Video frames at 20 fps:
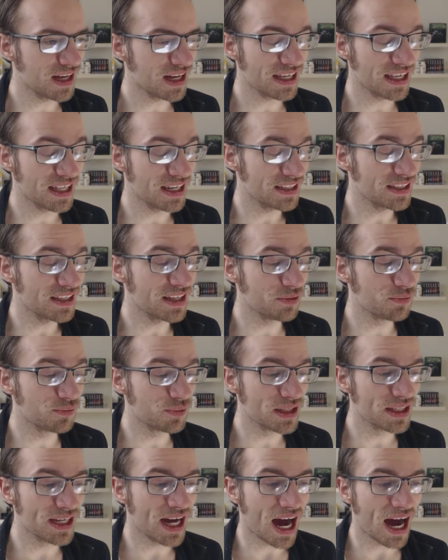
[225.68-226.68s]
again, it, it
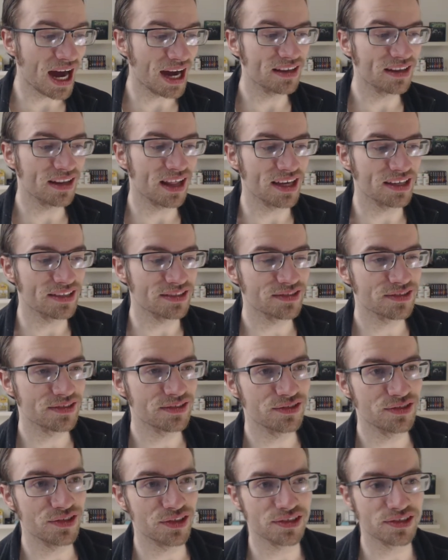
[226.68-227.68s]
really
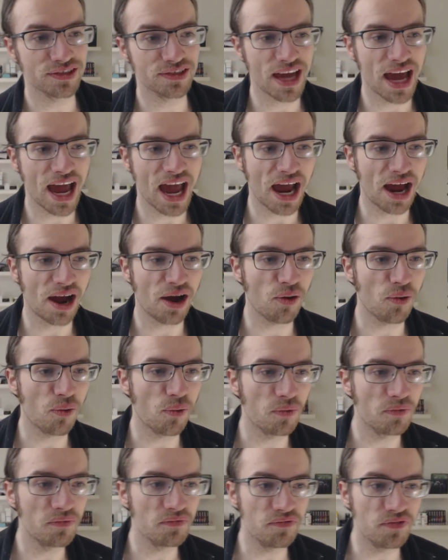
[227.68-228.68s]
highlights just
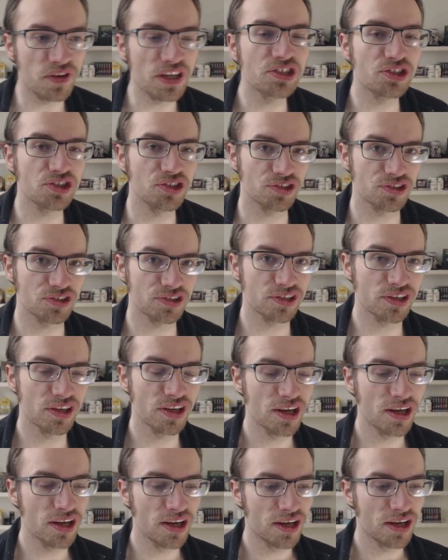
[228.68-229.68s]
how vicious
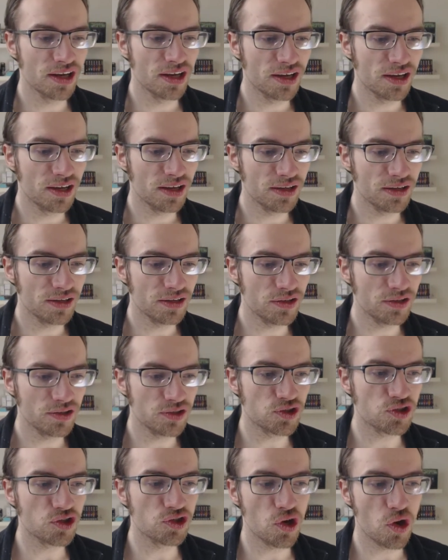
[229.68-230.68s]

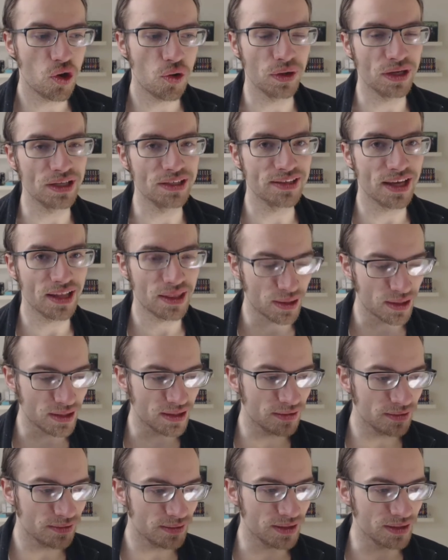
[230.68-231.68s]
Snow is, and
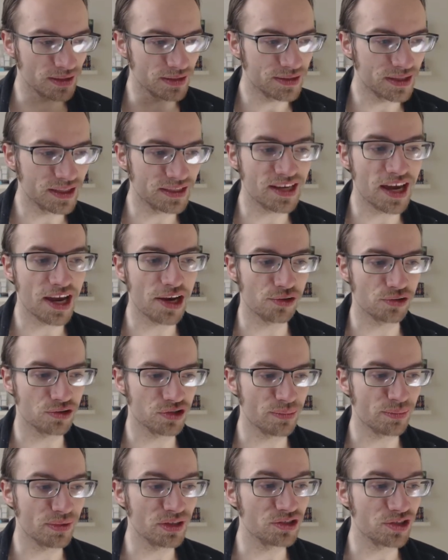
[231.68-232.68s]
the the
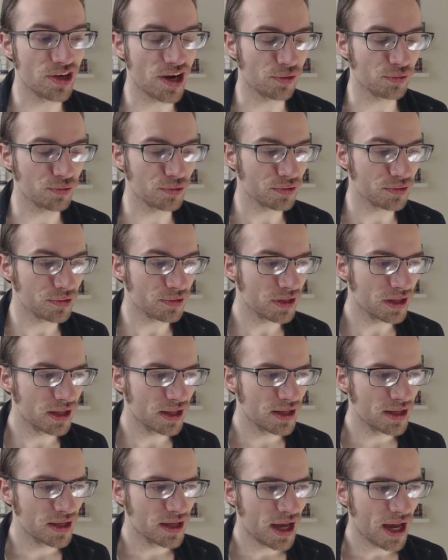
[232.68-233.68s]
dictatorship in general.
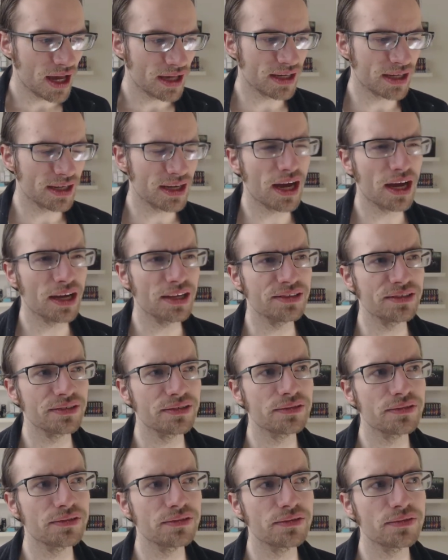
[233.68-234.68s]
And I, I
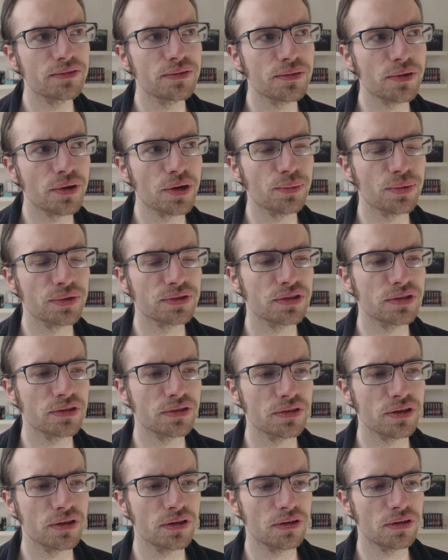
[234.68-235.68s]
thought it was
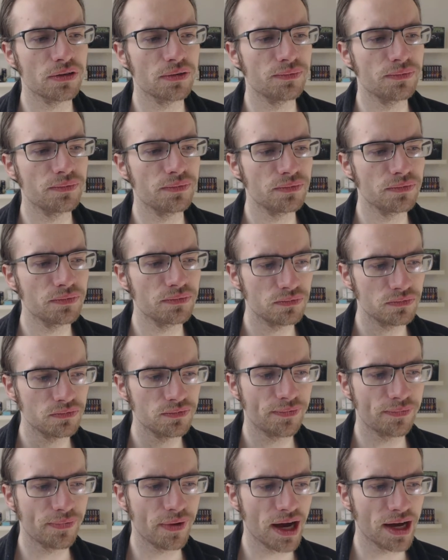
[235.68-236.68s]
a,
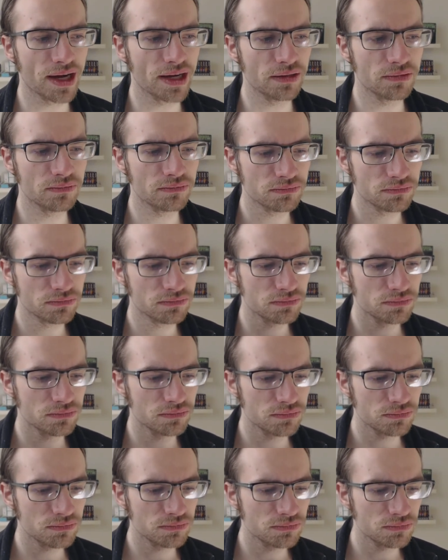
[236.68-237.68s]
a fine
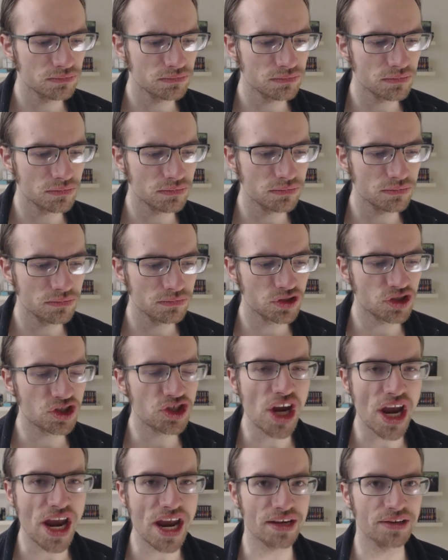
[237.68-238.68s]

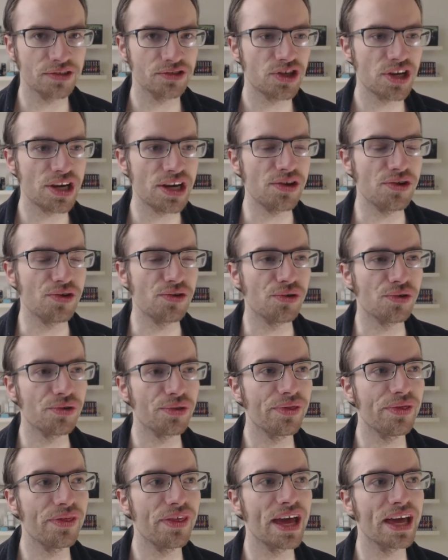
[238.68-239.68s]
change
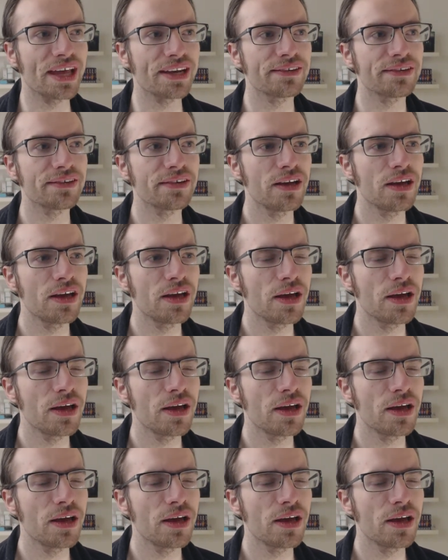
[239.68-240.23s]
here that,